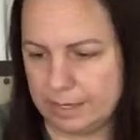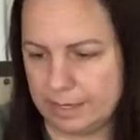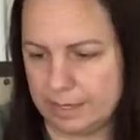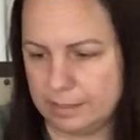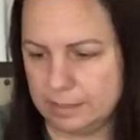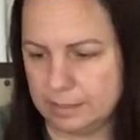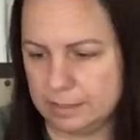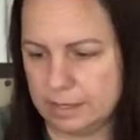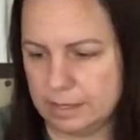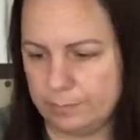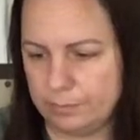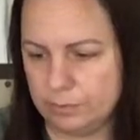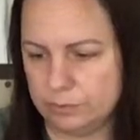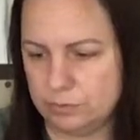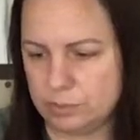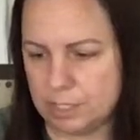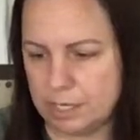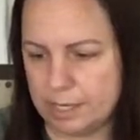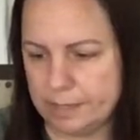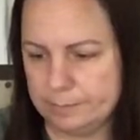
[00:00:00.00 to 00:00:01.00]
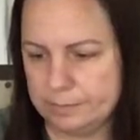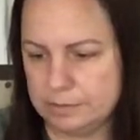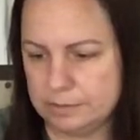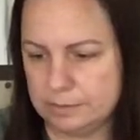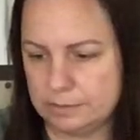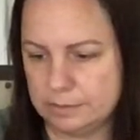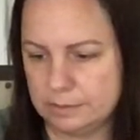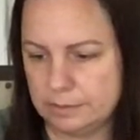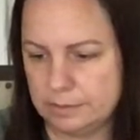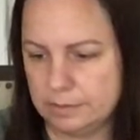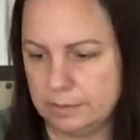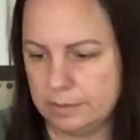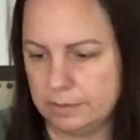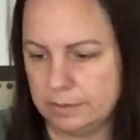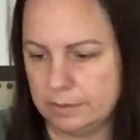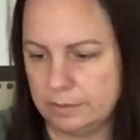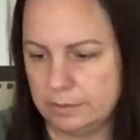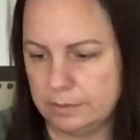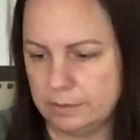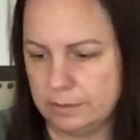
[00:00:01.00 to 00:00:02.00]
add a couple drops
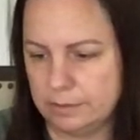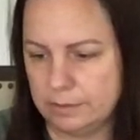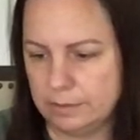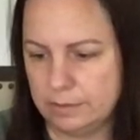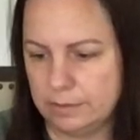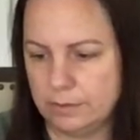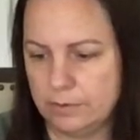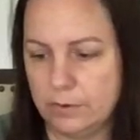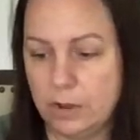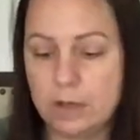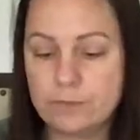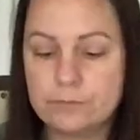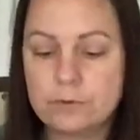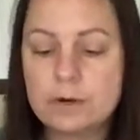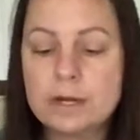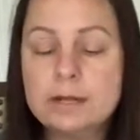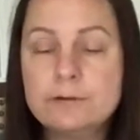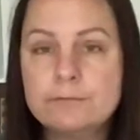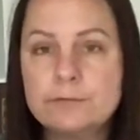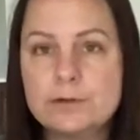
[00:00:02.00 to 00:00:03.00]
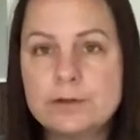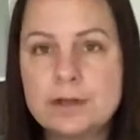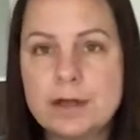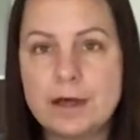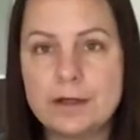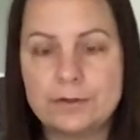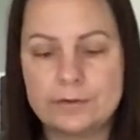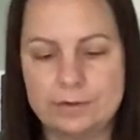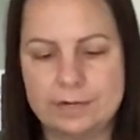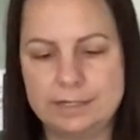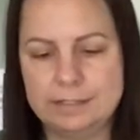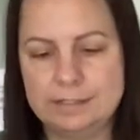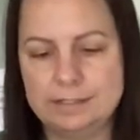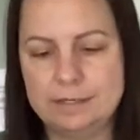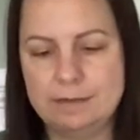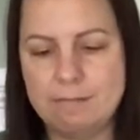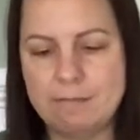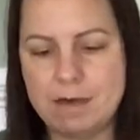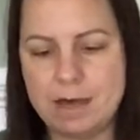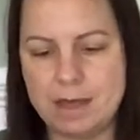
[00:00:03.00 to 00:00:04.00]
of green food coloring
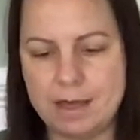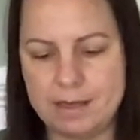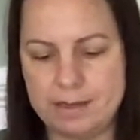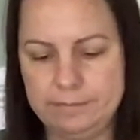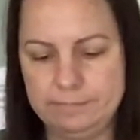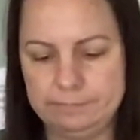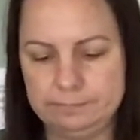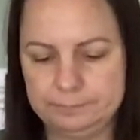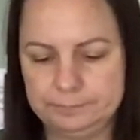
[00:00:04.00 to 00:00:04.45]
to mine.